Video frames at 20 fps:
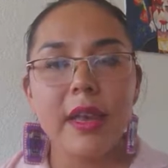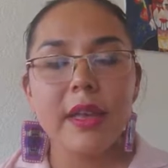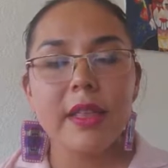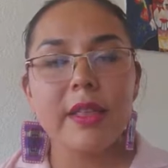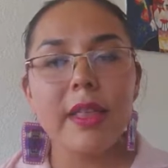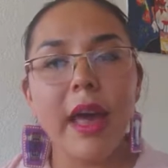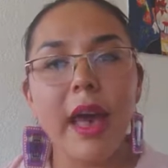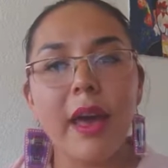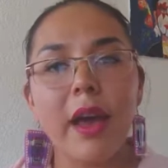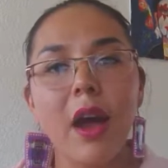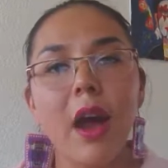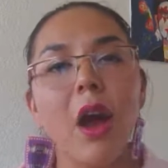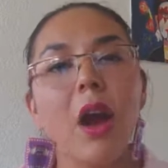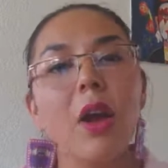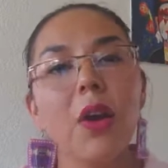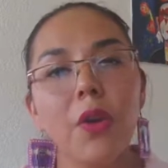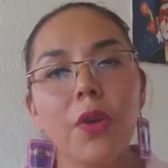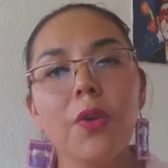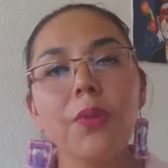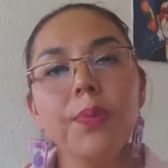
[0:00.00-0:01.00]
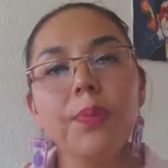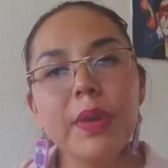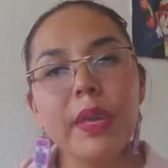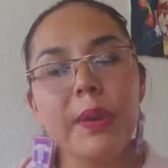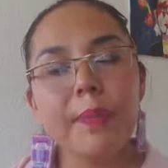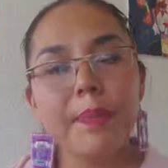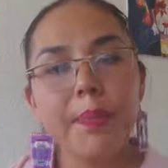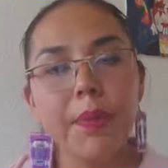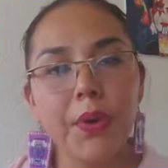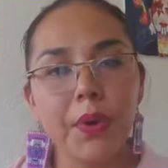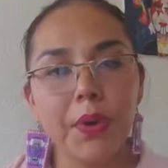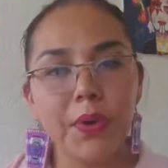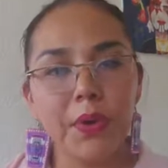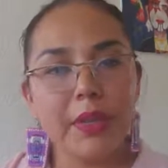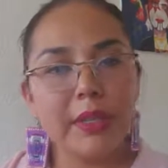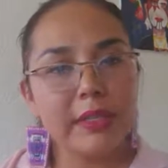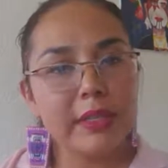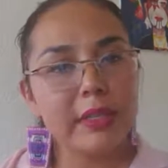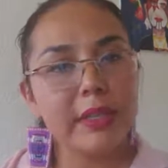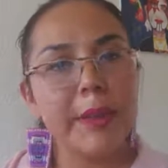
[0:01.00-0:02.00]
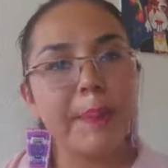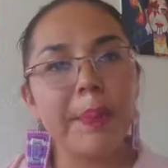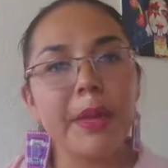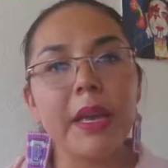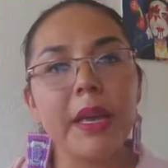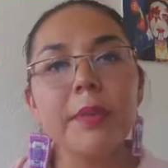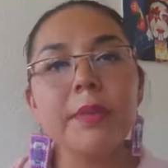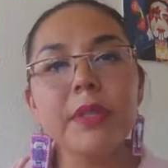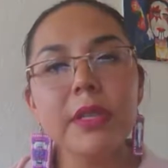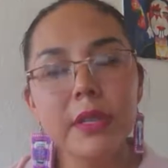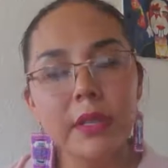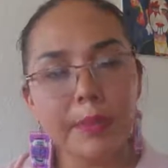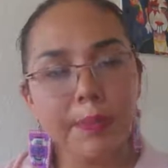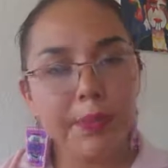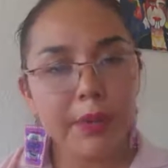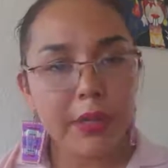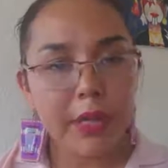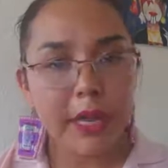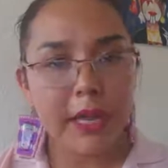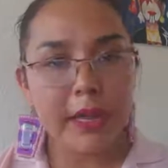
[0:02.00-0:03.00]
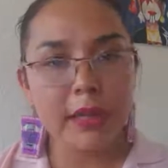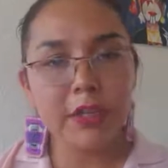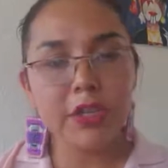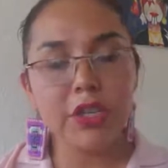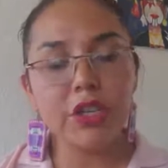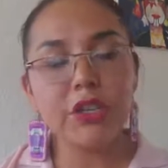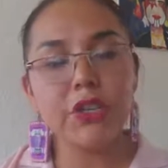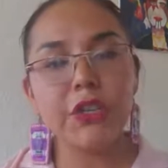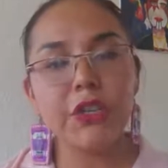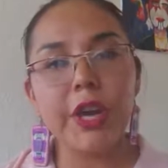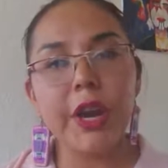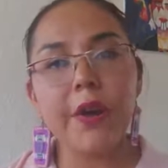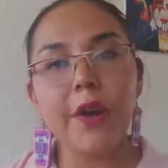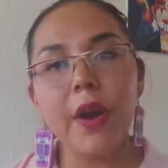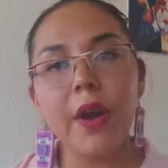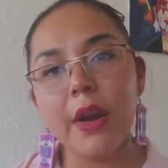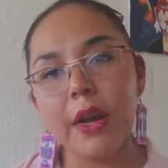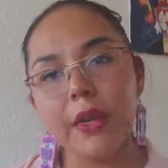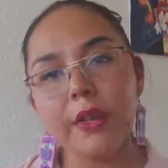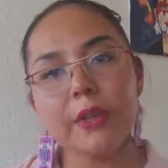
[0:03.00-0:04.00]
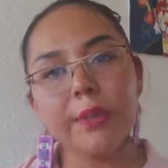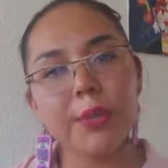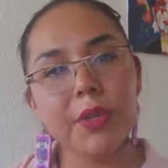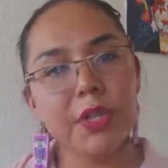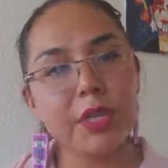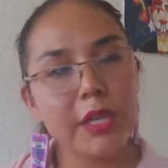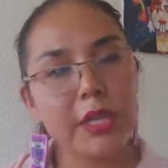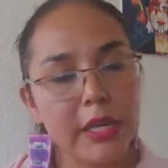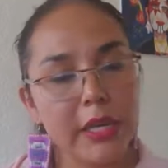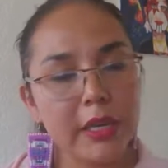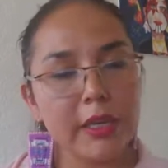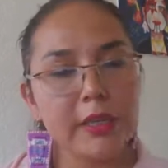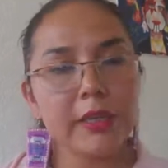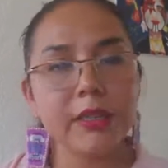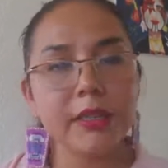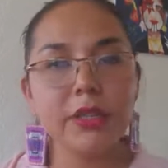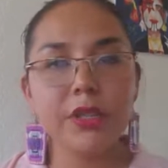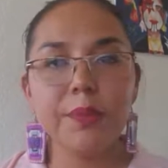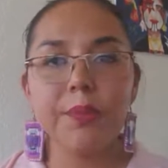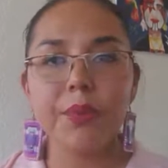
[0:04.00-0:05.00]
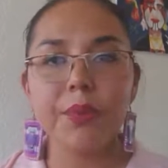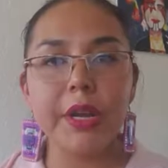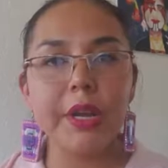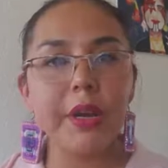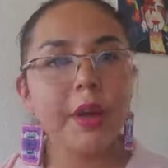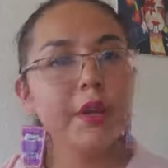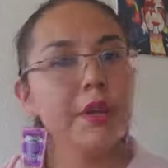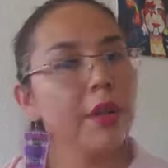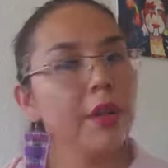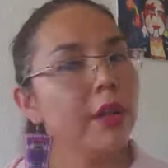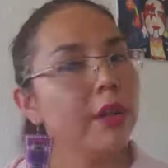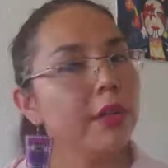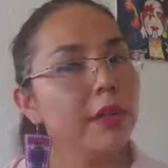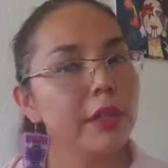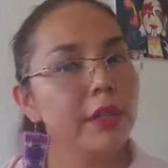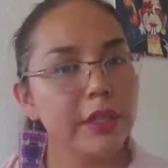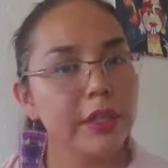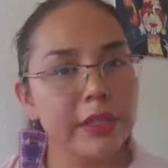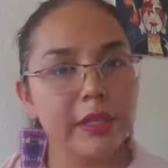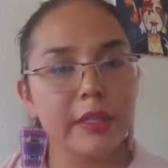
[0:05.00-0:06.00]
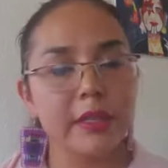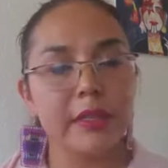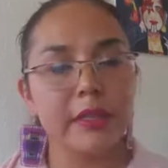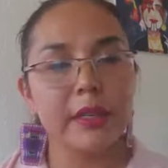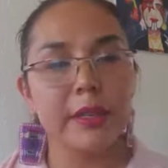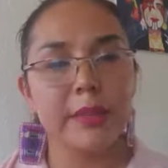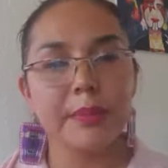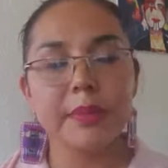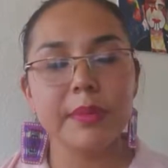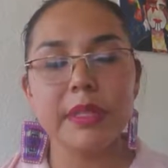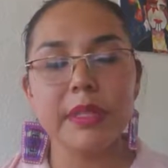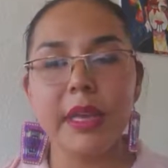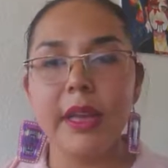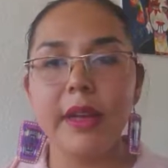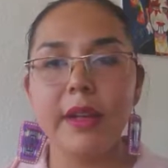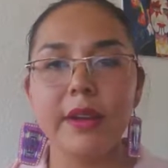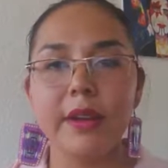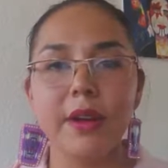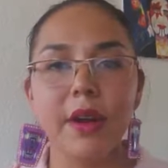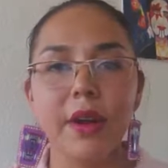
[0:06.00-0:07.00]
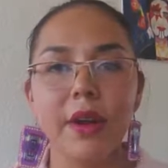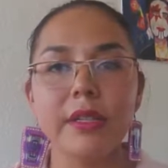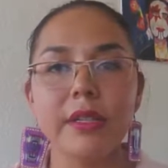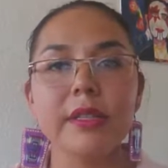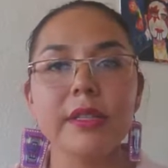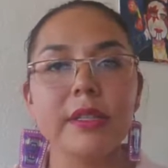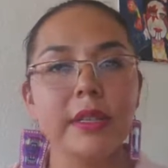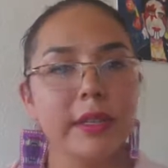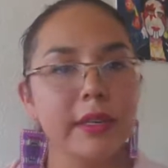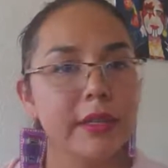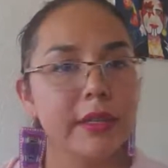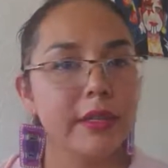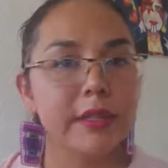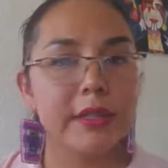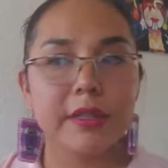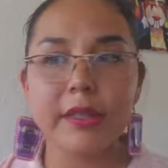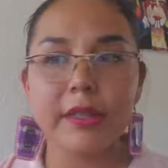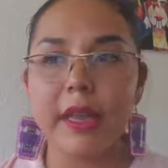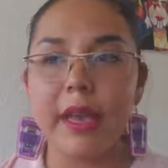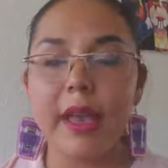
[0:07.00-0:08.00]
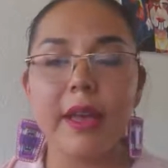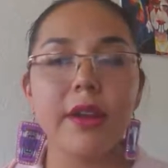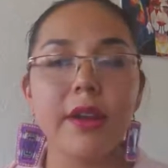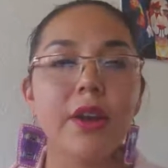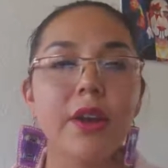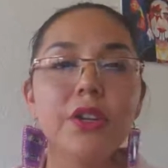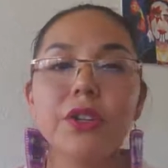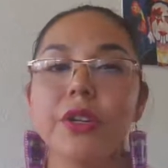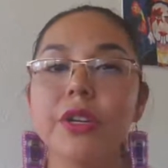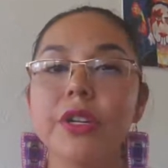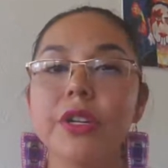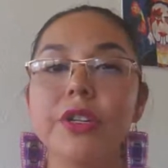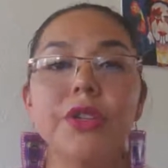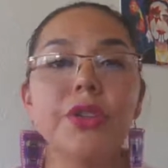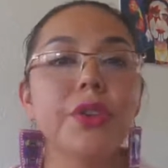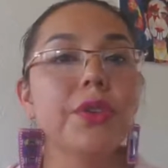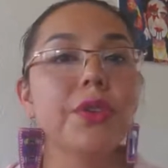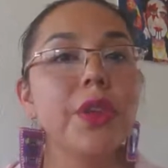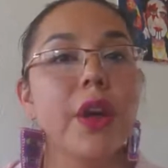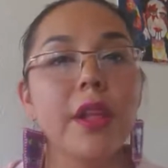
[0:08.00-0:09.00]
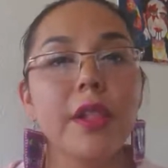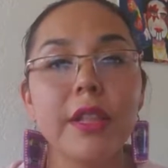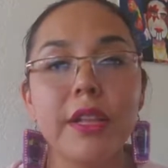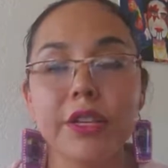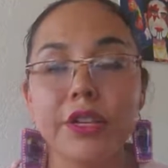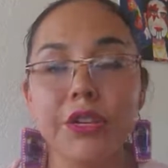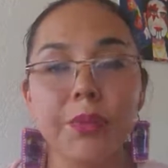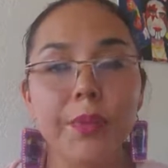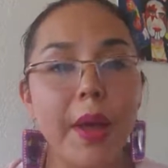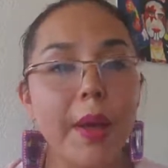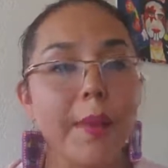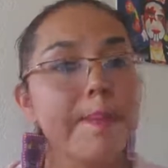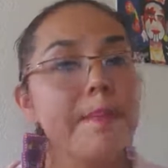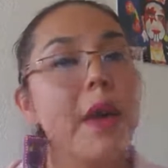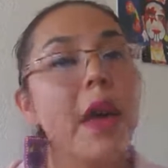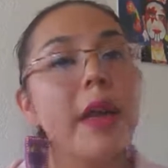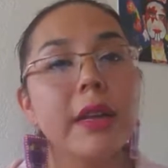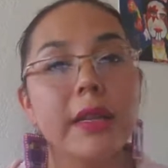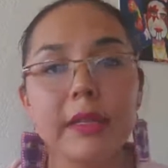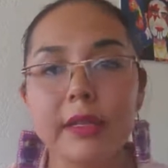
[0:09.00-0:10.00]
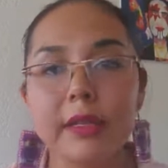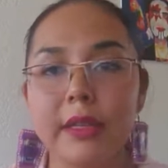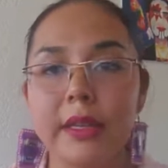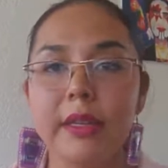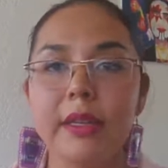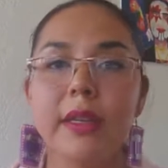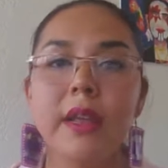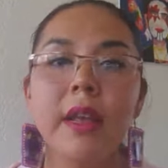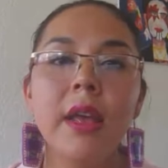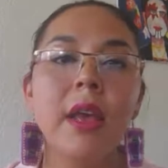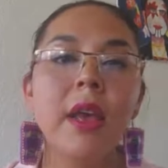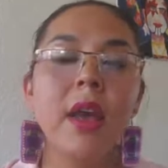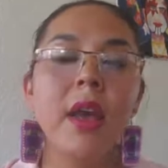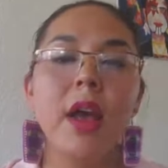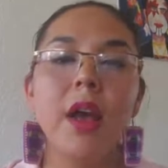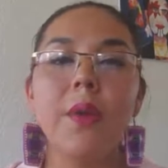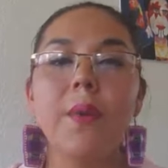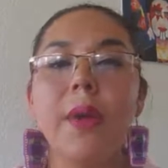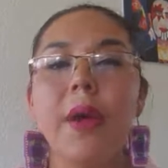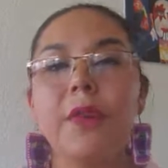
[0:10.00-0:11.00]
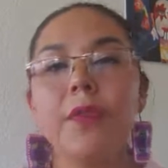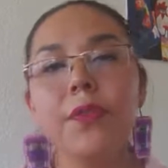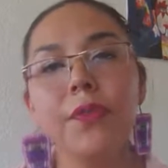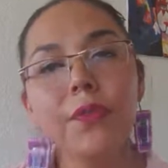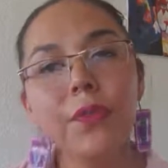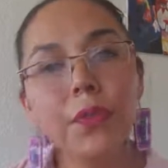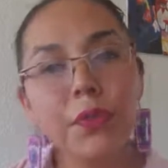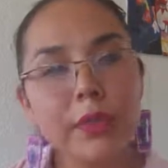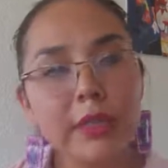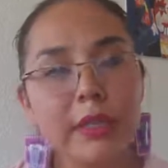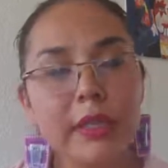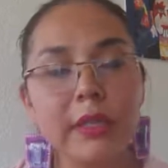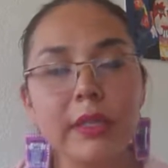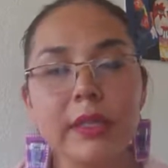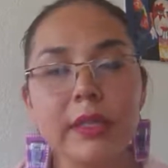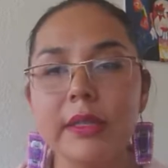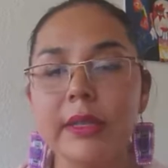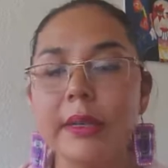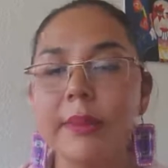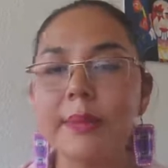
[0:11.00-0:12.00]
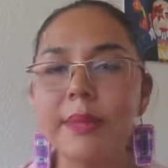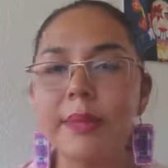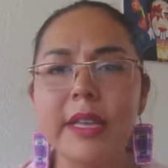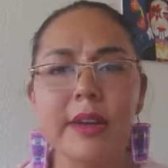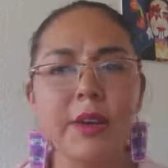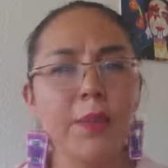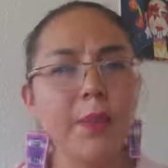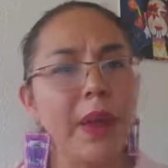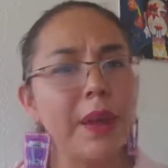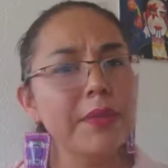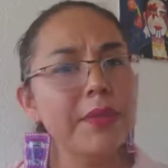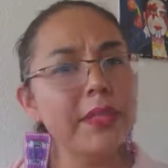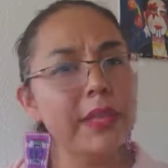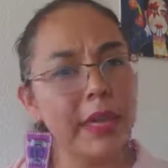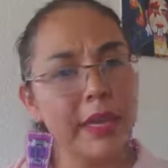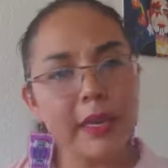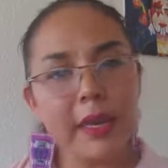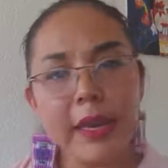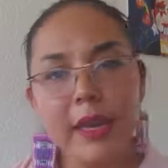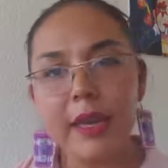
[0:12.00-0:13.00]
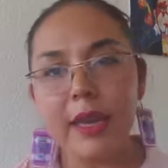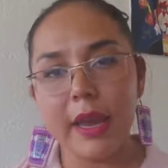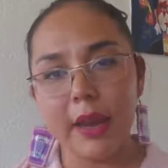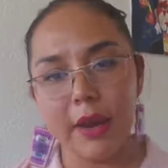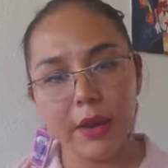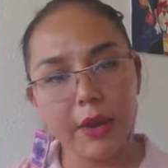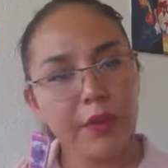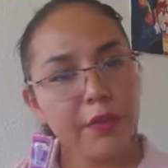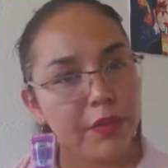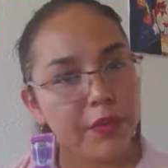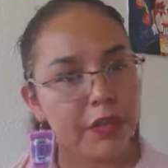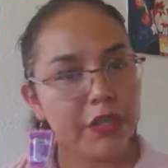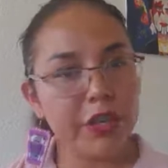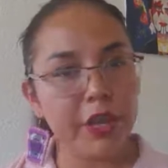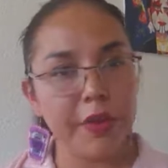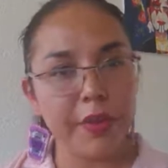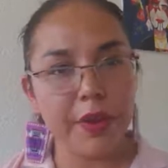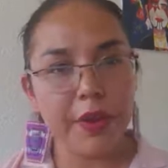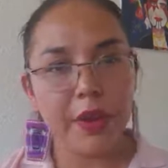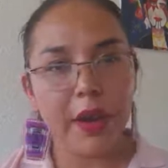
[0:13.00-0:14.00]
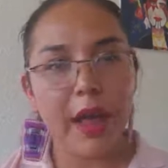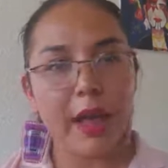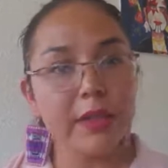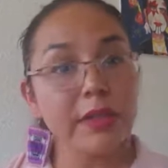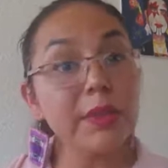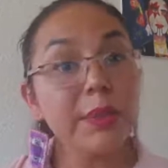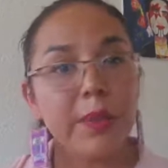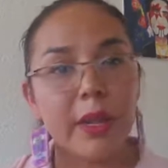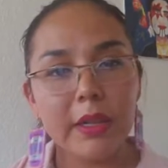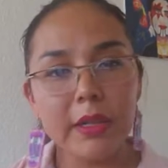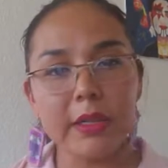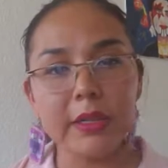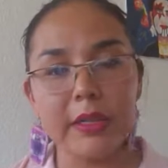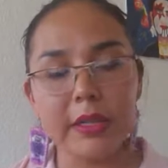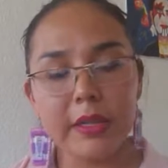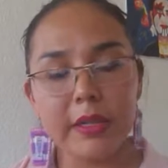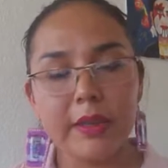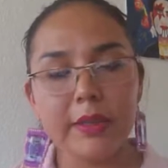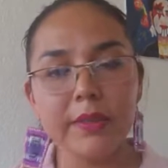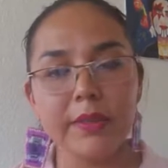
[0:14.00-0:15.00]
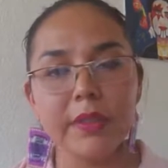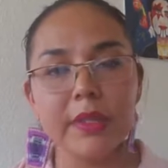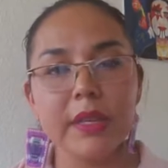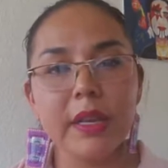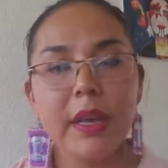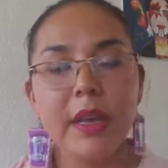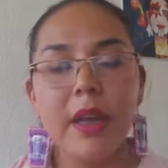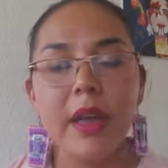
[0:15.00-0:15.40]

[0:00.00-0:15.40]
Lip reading: that our own people stepping up to the plate to share our expertise, to bring our knowledge systems and our skills and our traditional knowledge around medicine, around food systems, and around taking care of each other as relatives,